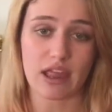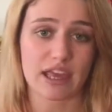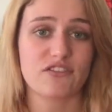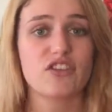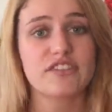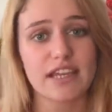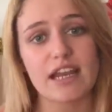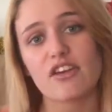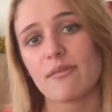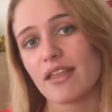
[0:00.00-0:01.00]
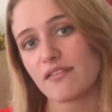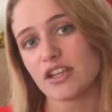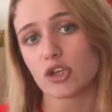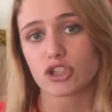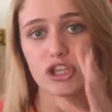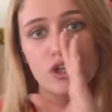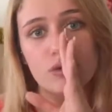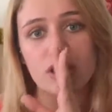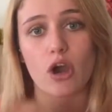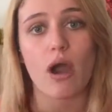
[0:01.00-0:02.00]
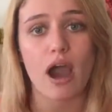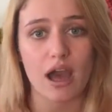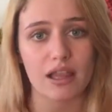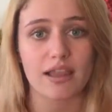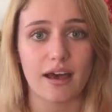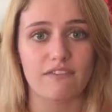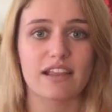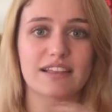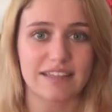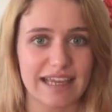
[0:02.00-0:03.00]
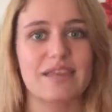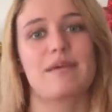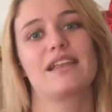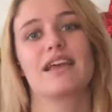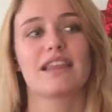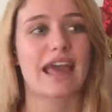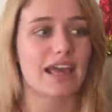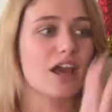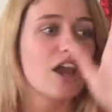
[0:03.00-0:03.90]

Like if you've seen any of my other videos, then you will know I love Lady Million. Like